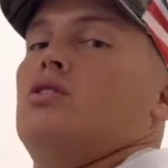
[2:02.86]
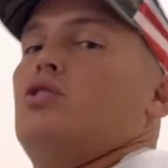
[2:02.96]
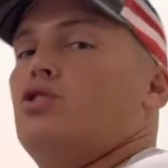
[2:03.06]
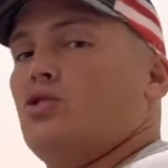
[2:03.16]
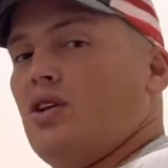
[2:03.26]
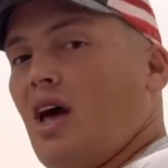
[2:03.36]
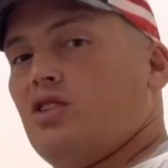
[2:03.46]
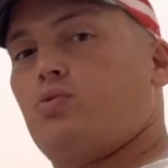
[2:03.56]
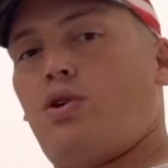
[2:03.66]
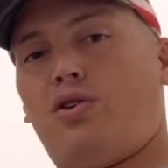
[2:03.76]
usually
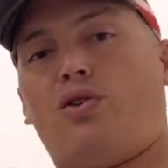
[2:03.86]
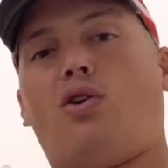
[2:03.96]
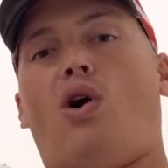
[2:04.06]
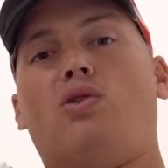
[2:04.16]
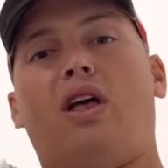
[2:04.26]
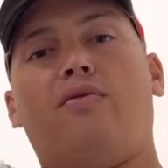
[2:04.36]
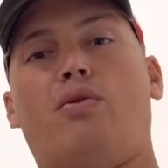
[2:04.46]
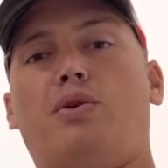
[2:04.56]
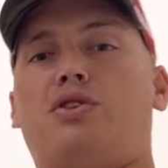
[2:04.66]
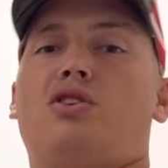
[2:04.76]
that's where they'll go level
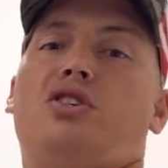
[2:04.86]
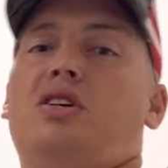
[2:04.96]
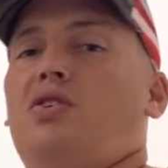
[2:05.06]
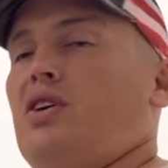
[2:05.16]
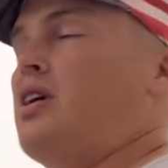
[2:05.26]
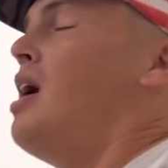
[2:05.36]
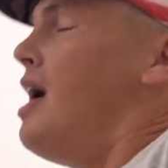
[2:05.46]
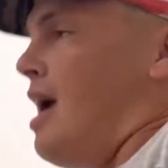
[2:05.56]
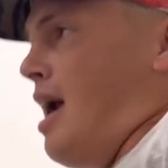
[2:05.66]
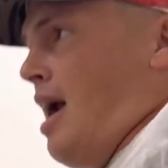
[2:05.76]
with their ceiling.
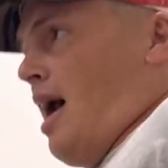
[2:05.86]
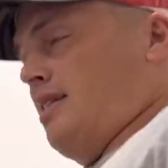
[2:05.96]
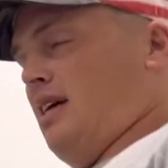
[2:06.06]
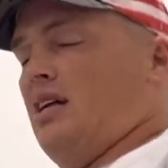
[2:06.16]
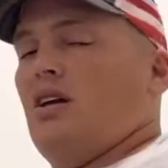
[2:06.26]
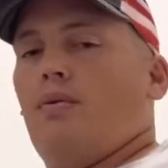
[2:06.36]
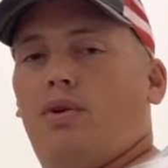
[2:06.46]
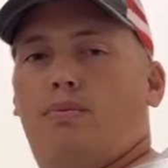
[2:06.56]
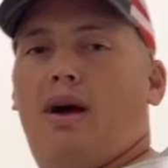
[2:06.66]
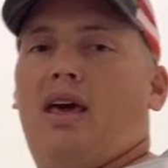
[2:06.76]
And you end up with
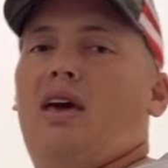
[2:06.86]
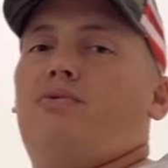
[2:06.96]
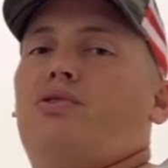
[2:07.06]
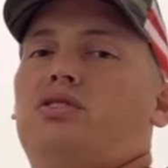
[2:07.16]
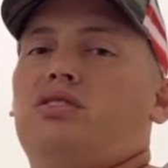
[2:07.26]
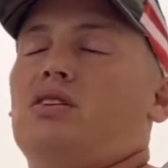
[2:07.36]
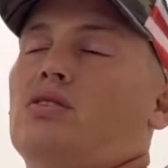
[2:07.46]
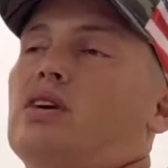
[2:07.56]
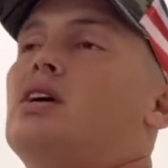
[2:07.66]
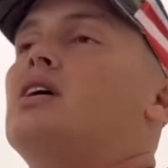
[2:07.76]
about an 8-foot ceiling.
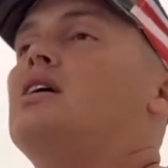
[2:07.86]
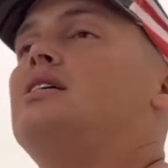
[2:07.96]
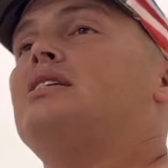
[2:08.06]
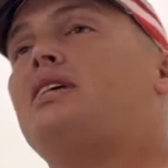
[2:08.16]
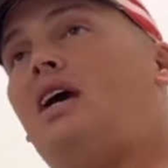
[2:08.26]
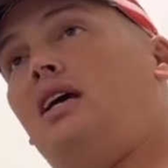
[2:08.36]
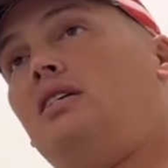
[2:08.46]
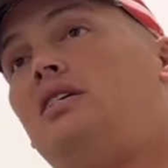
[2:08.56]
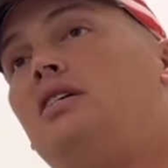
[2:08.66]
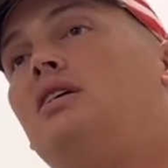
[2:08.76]
In this
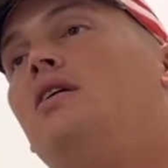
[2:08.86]
case,